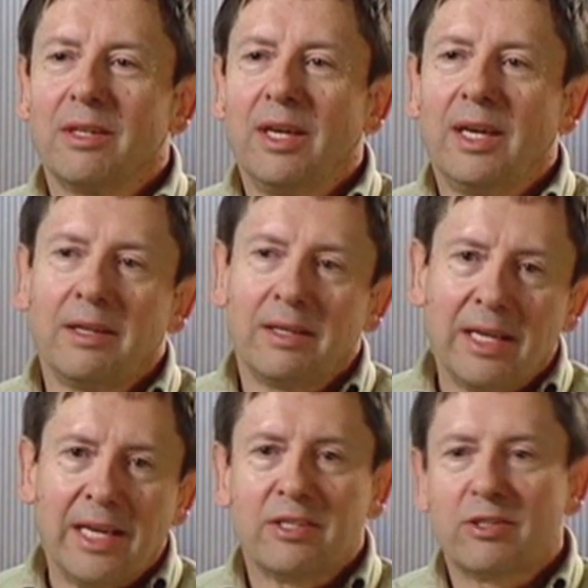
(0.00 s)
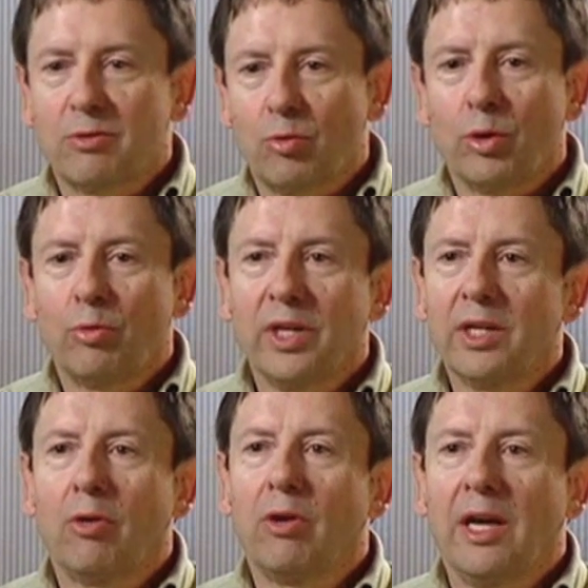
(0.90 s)
And that's where we
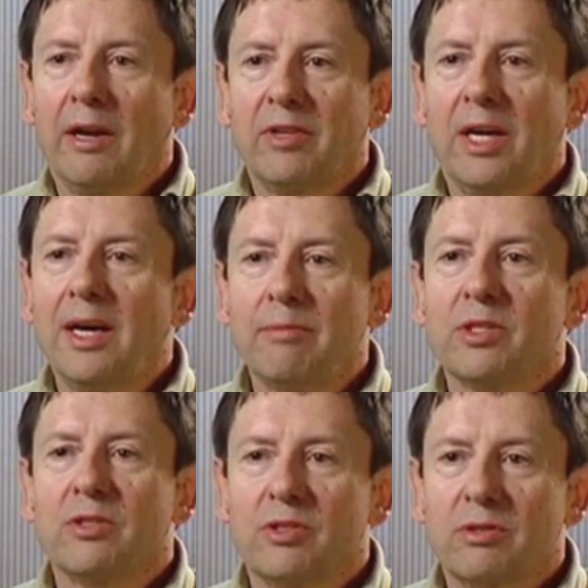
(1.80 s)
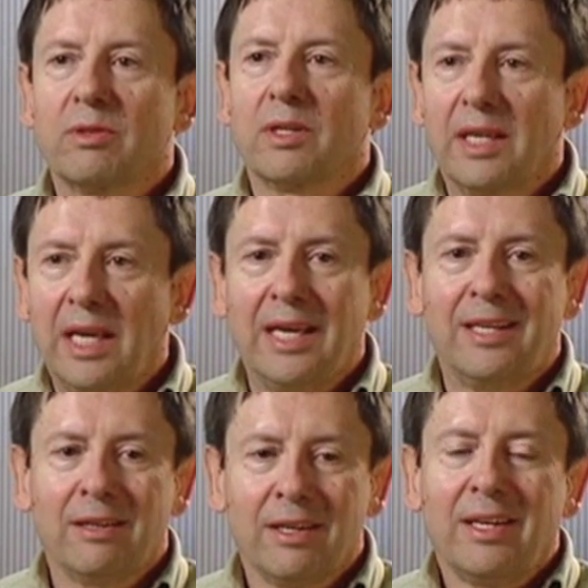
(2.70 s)
go a lot of times, is
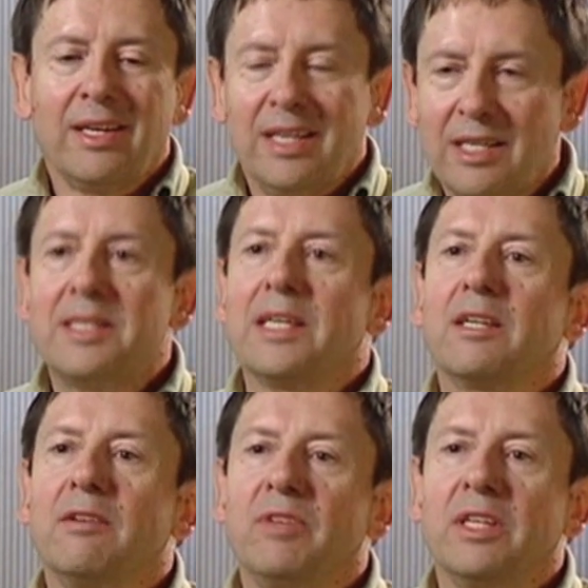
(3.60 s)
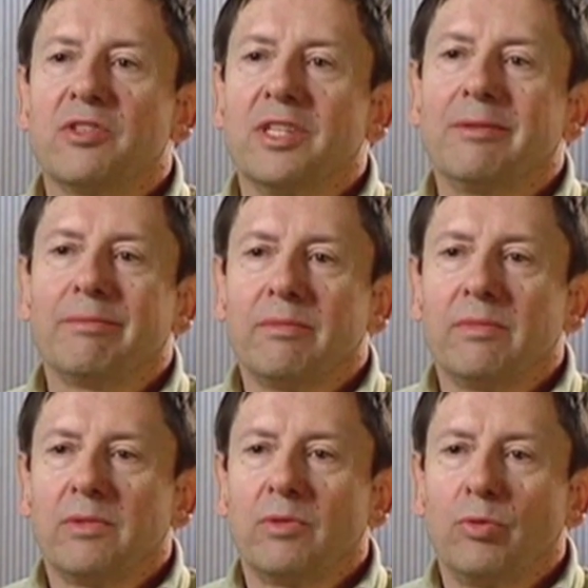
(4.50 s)
it convincing
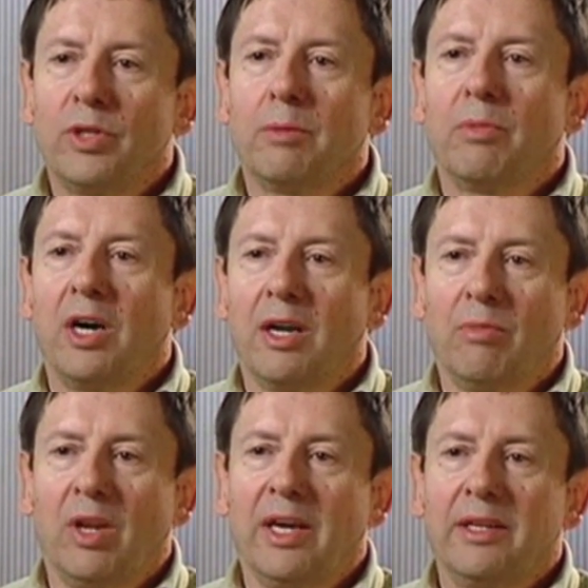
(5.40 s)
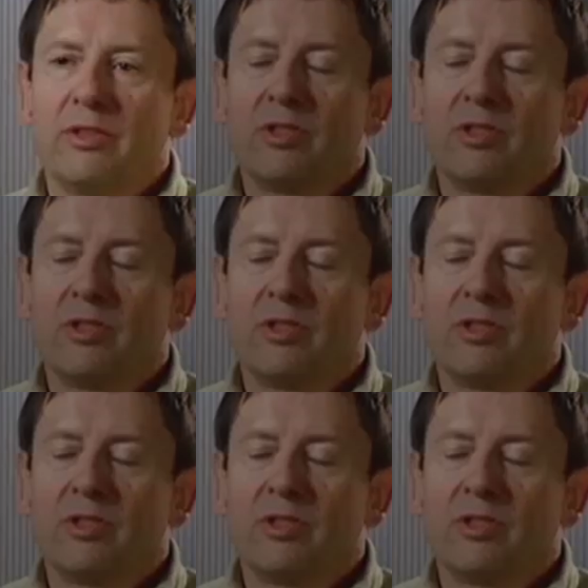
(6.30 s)
when the bottom line is